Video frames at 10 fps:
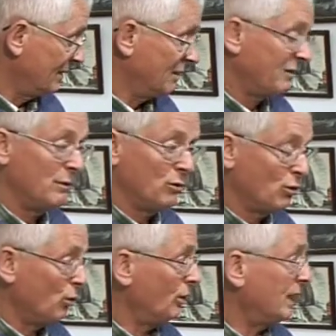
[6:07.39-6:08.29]
if they were
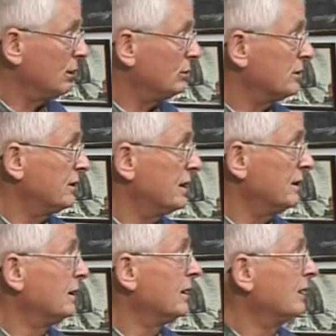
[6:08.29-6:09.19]
called out,
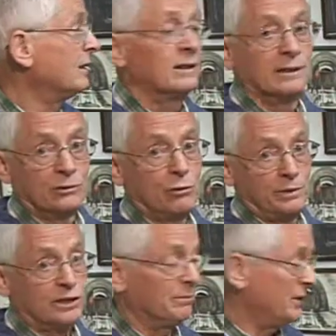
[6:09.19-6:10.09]
then there would be
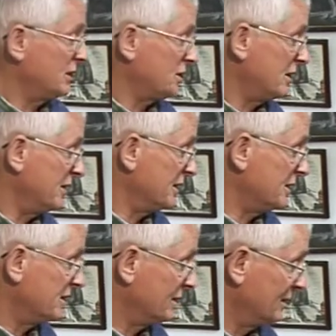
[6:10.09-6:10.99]
something
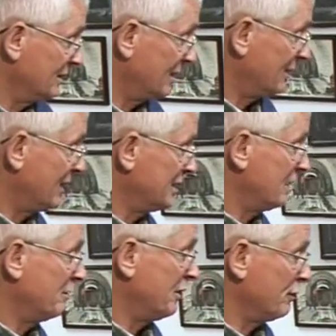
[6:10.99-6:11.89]
serious, and they did
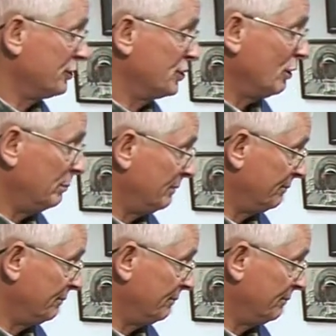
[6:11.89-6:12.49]
a very good job,